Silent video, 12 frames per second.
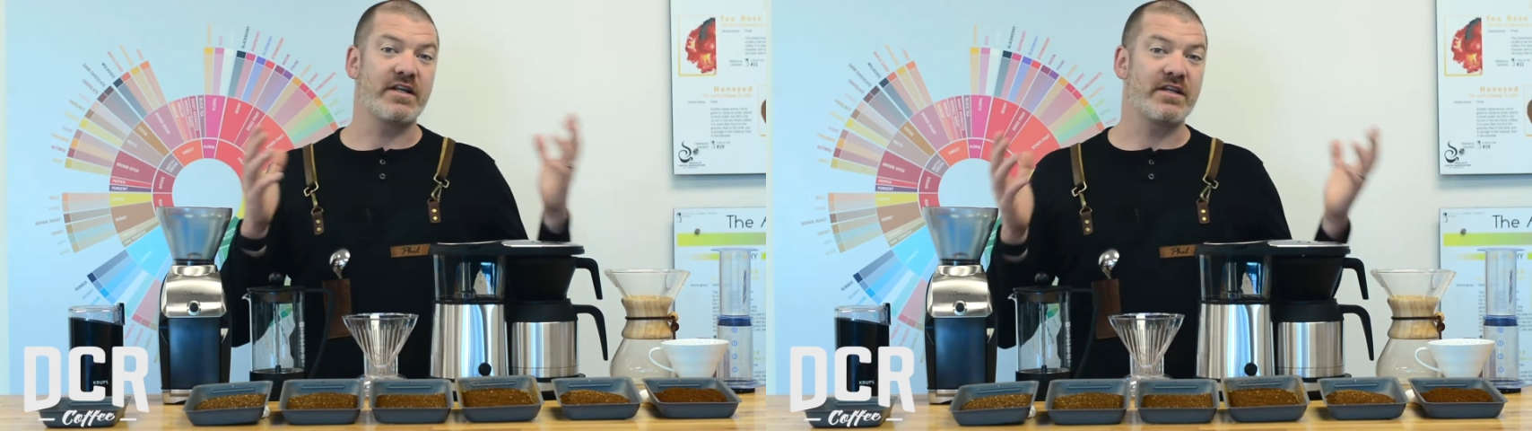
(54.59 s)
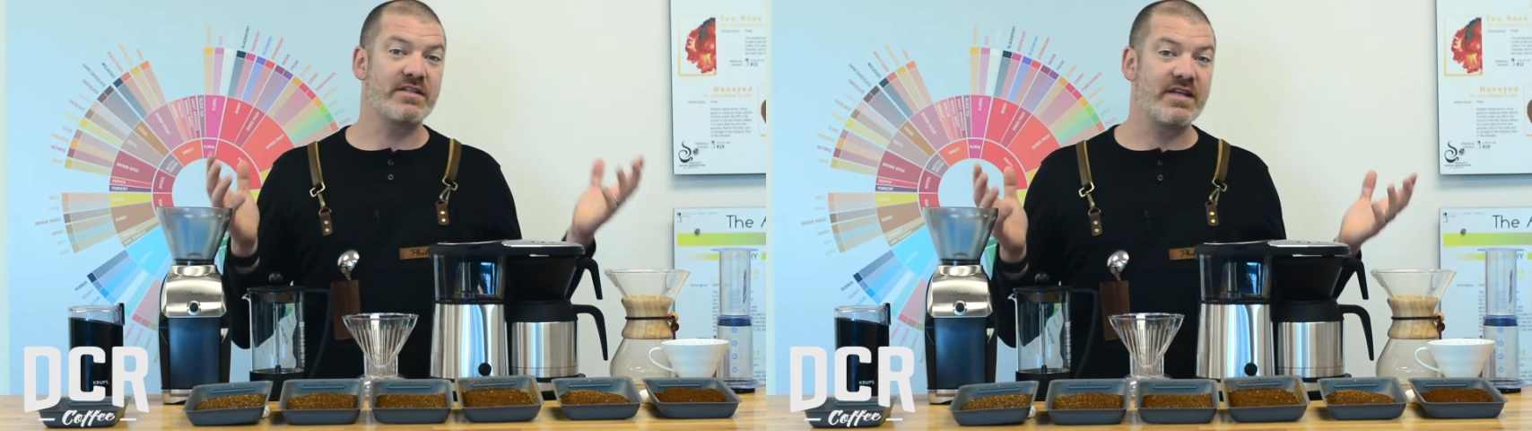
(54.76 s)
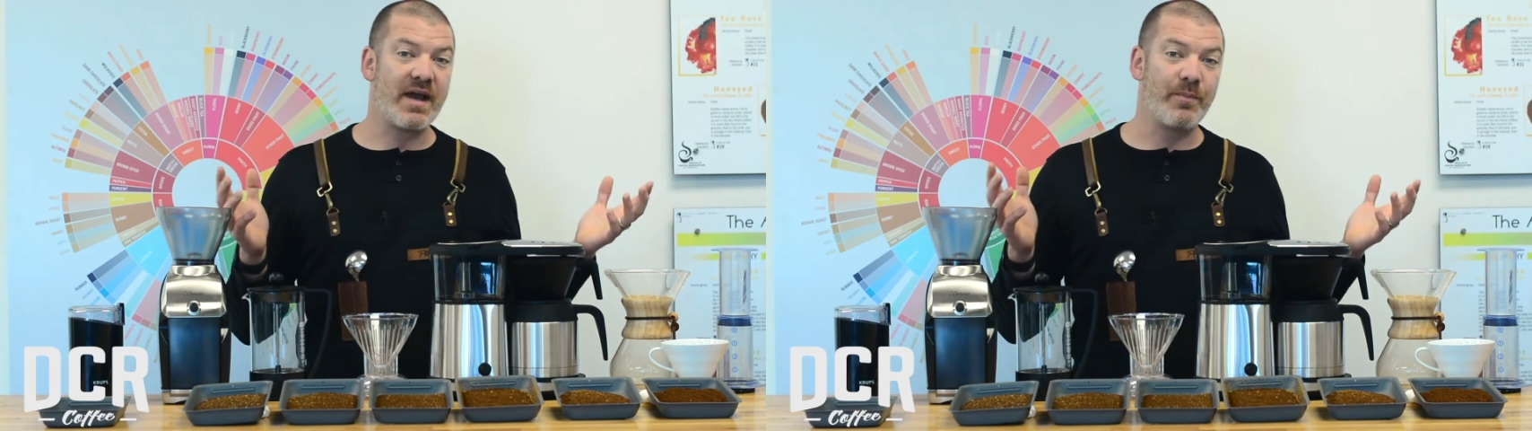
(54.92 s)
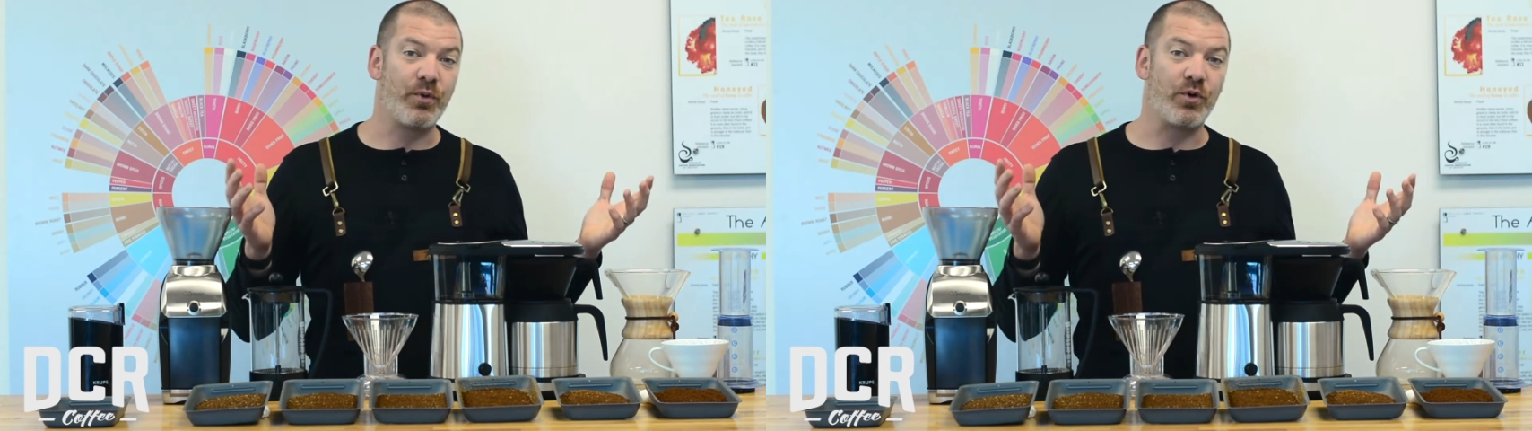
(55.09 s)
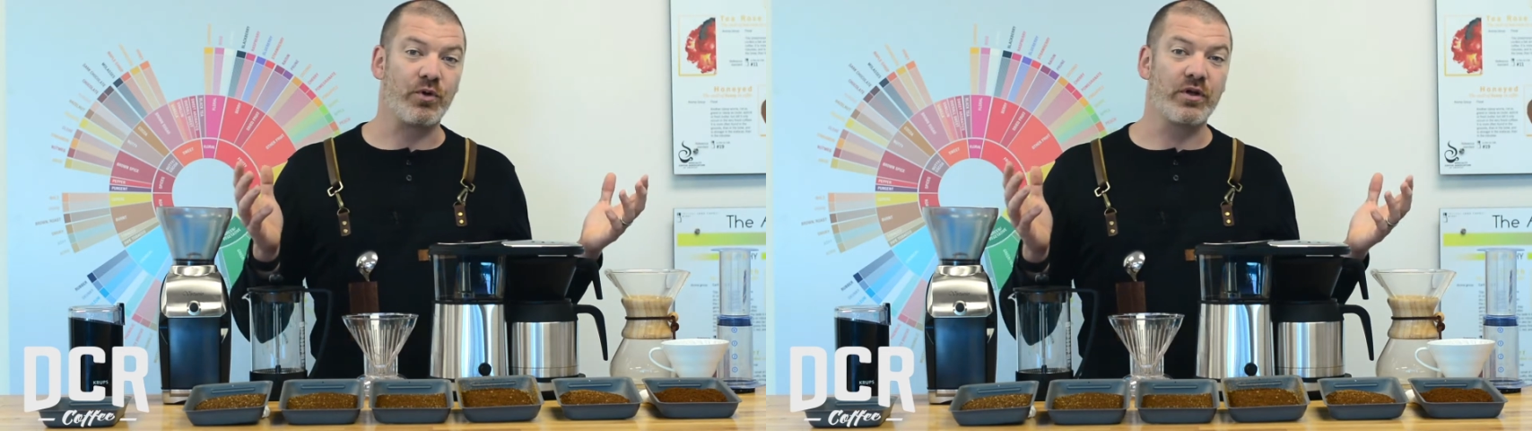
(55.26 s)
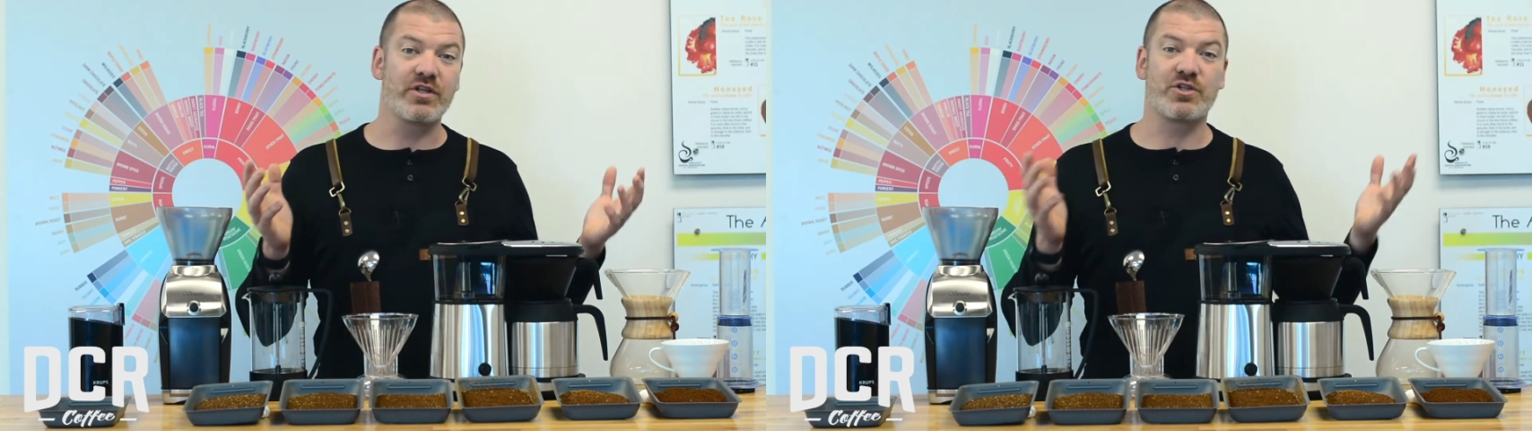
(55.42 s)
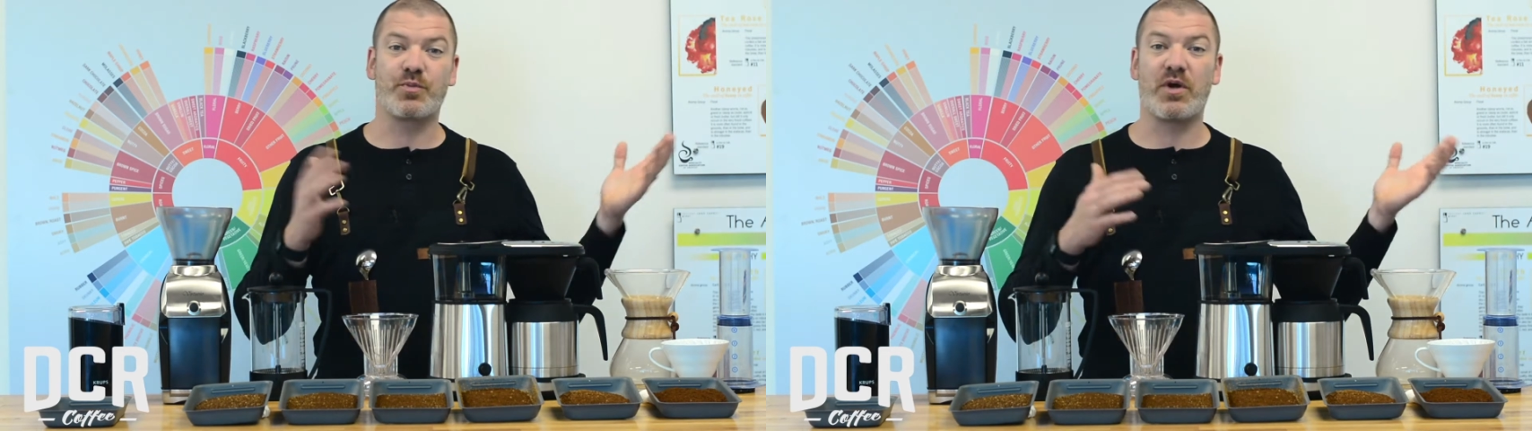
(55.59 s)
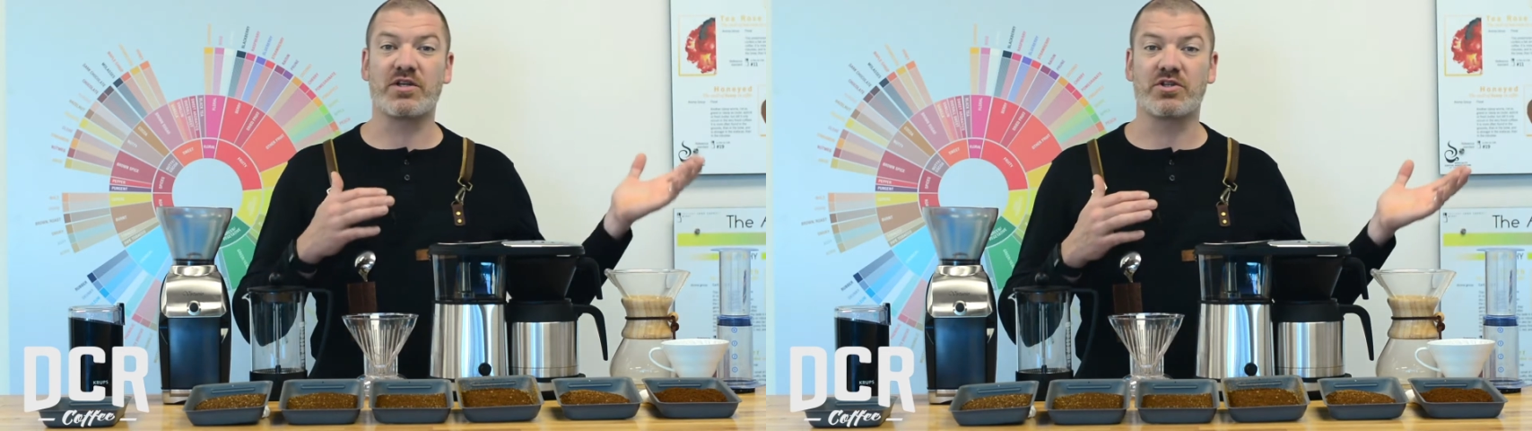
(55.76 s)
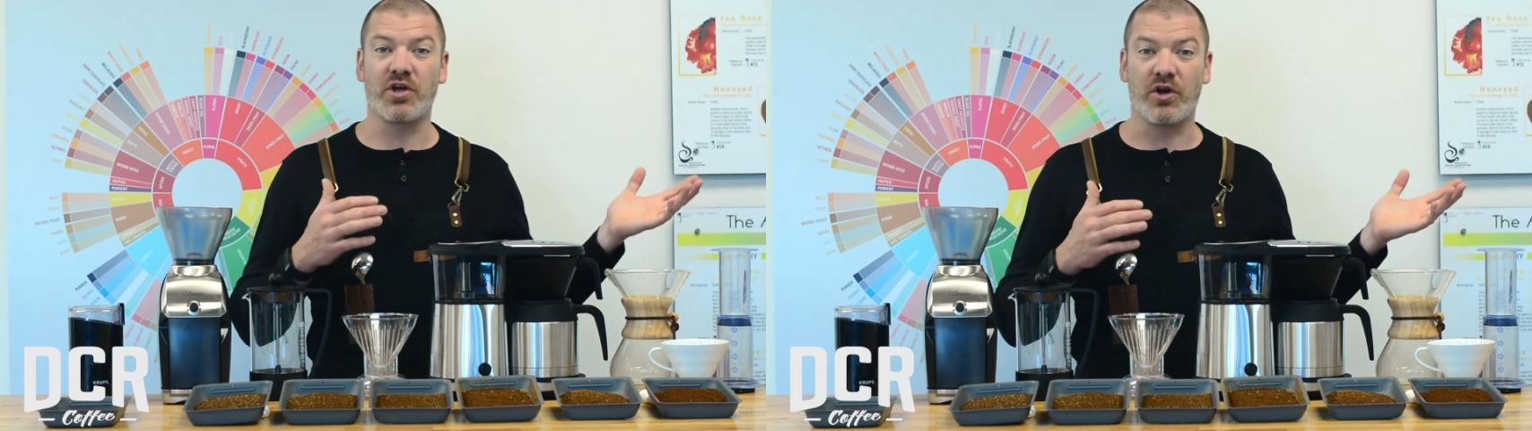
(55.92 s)
example,
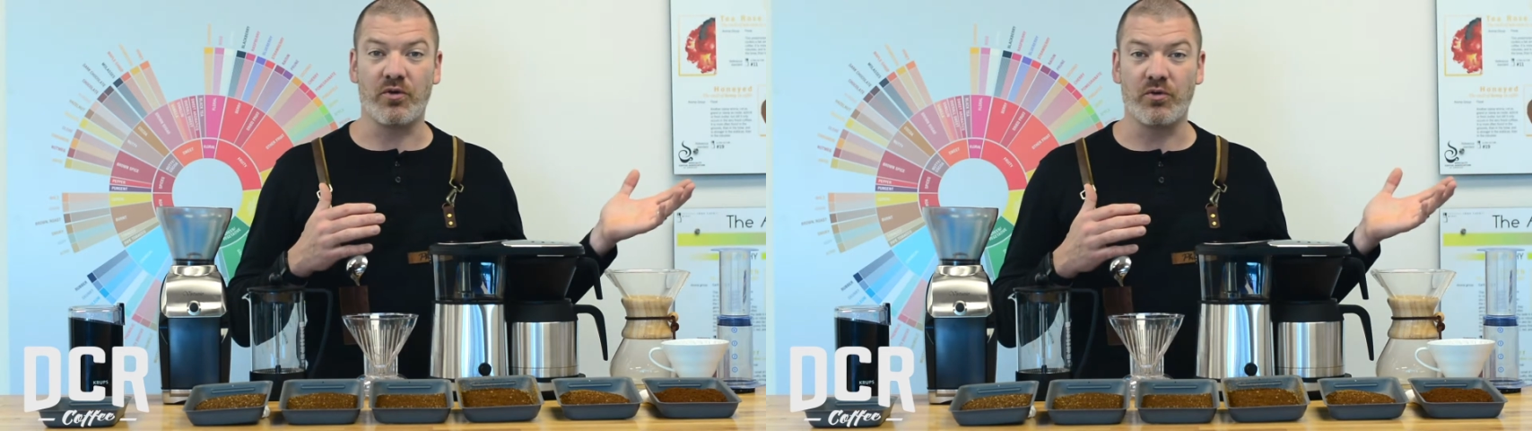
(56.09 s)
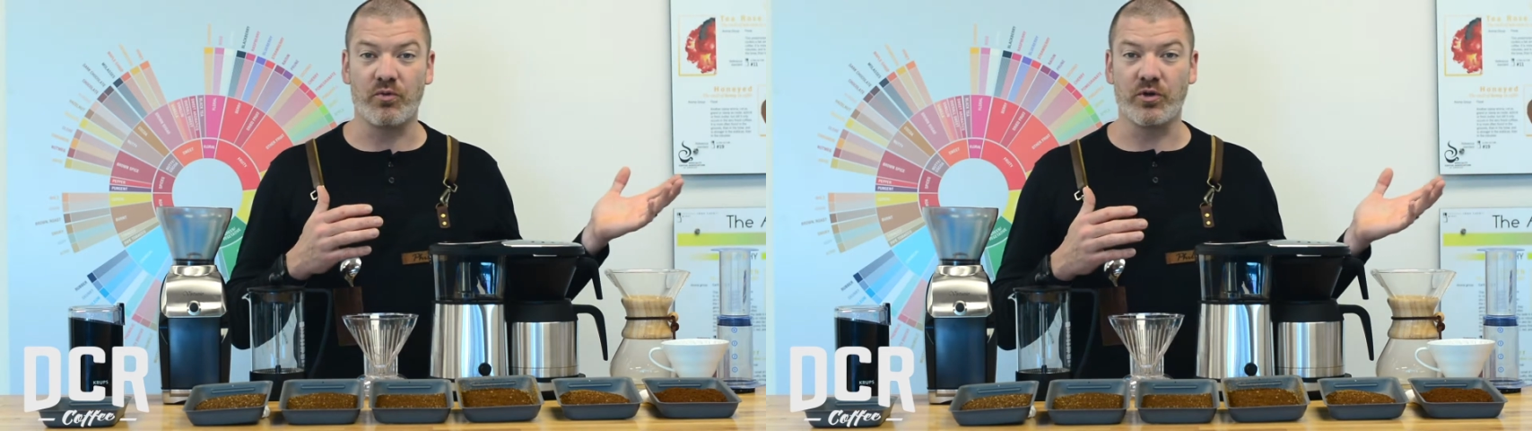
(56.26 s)
espresso,